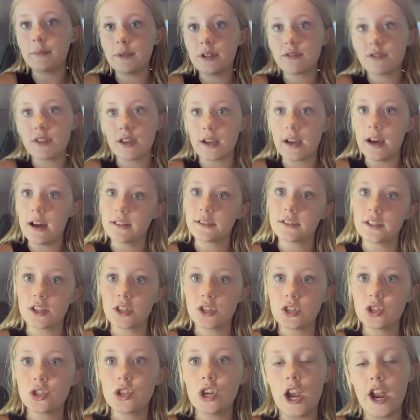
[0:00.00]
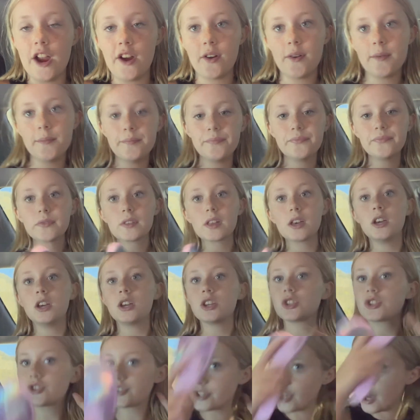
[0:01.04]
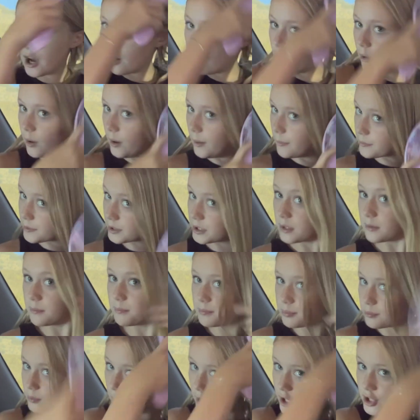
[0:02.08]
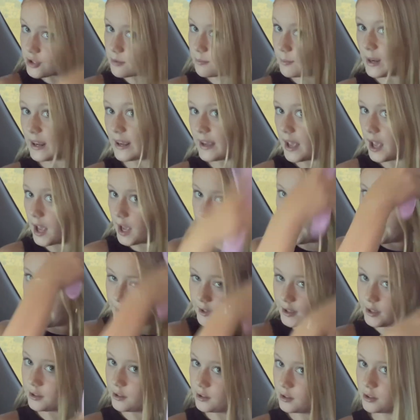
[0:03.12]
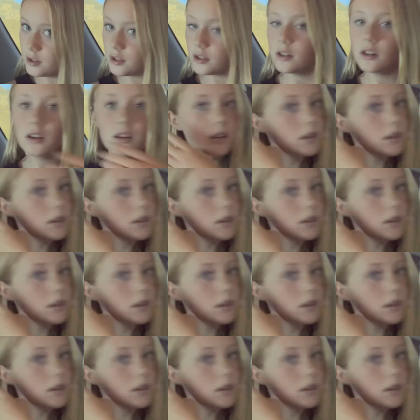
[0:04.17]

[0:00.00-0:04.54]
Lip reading: using Hudson's chair, so I'm gonna brush my hair.